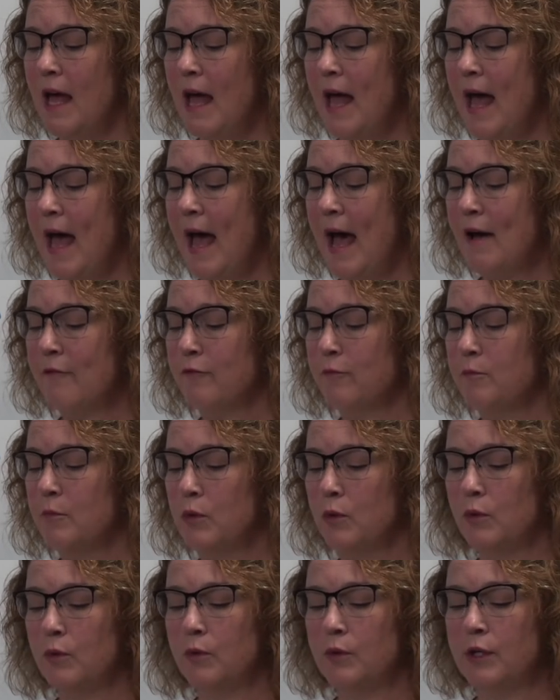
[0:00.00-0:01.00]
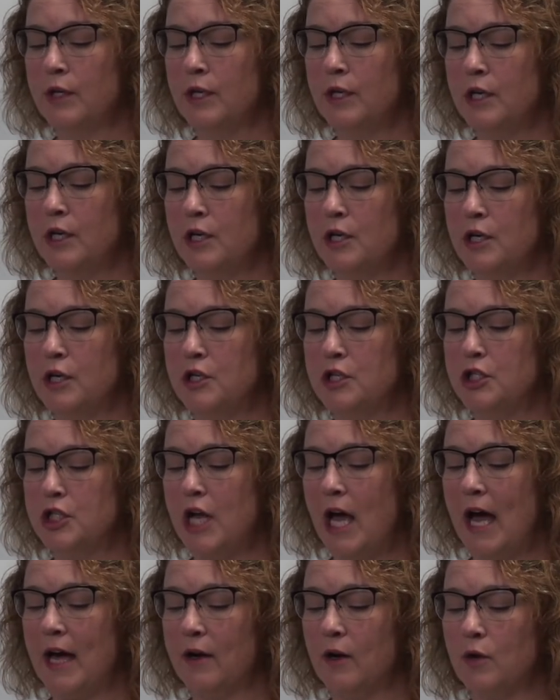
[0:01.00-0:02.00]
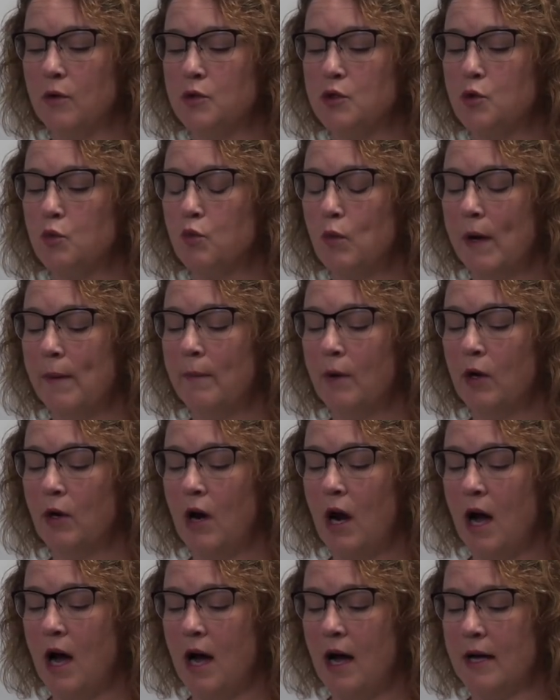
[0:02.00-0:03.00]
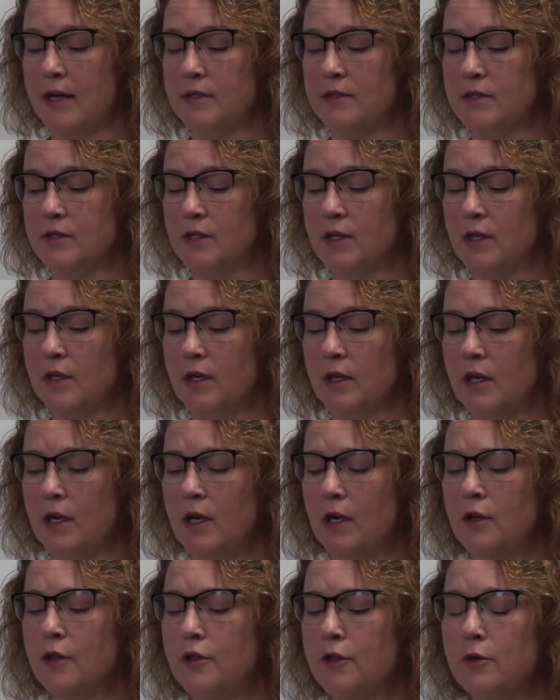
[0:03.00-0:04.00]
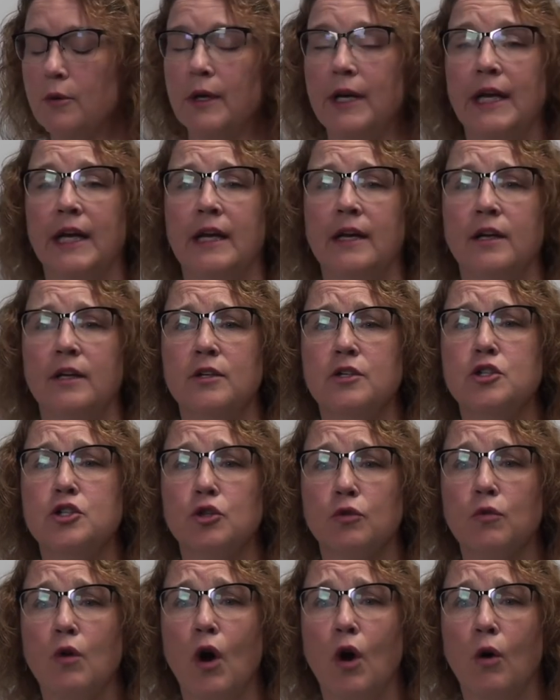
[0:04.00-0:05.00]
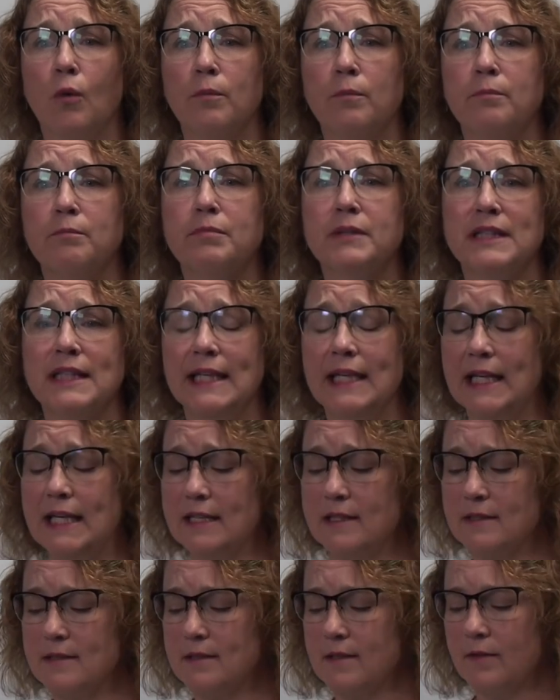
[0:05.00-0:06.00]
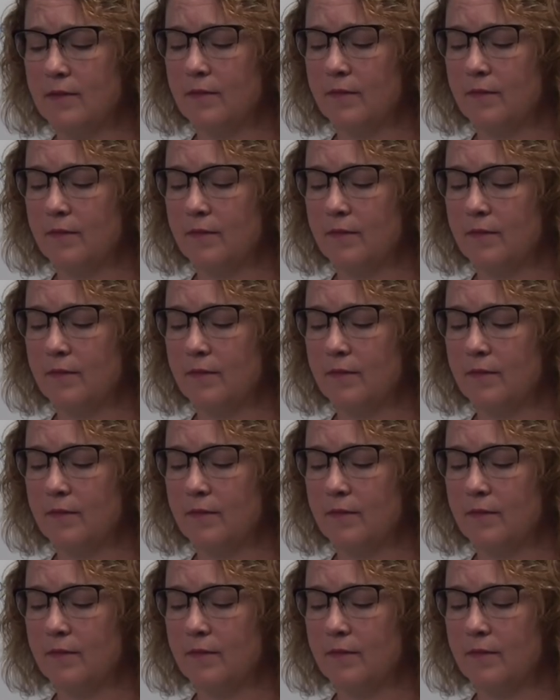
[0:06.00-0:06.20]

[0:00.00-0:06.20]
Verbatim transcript: Half moon shadows rim her eyes. Three, Jerome, please.